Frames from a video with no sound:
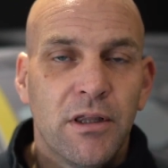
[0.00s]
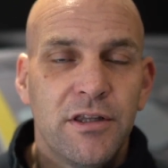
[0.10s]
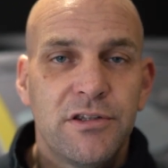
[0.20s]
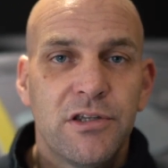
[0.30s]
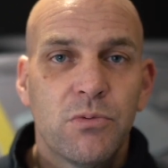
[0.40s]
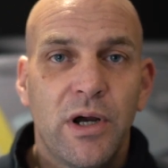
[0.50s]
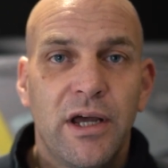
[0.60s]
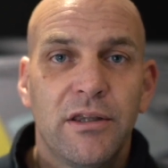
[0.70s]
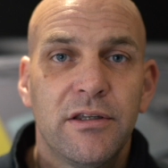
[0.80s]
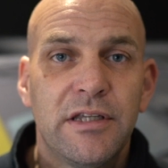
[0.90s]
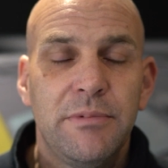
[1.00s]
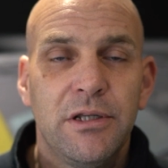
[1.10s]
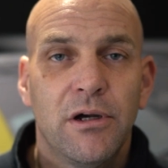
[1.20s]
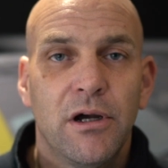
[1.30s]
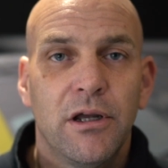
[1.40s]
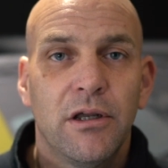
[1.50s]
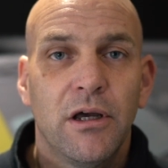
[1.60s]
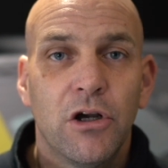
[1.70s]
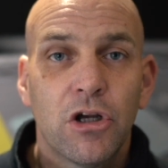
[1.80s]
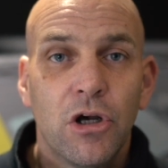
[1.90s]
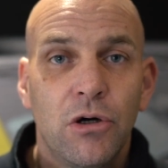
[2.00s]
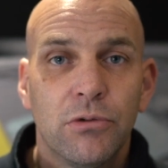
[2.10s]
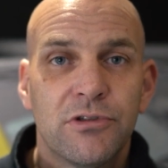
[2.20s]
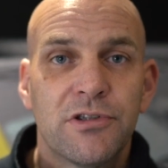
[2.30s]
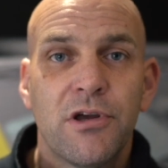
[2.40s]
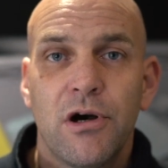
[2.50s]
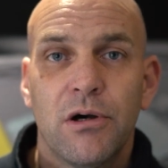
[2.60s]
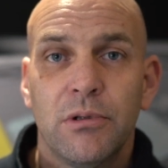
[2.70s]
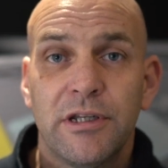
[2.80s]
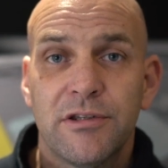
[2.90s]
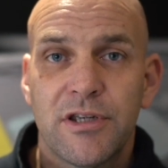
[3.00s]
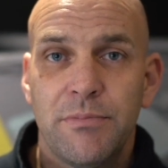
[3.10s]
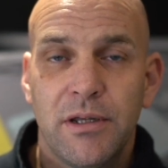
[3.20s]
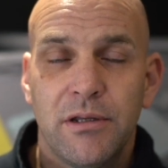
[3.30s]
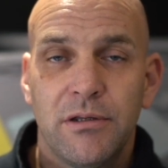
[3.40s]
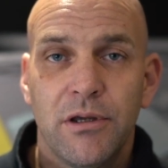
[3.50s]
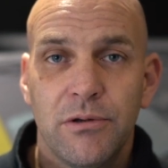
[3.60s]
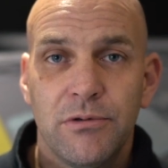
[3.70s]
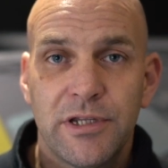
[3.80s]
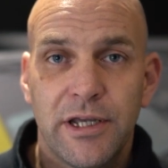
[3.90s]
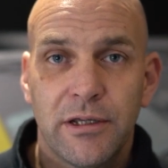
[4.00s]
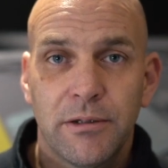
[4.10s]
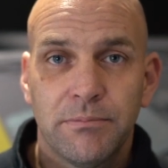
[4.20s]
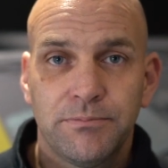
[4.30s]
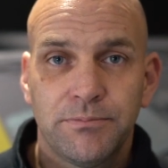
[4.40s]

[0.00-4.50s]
This is where the DB9 at cold start will exhibit no tick.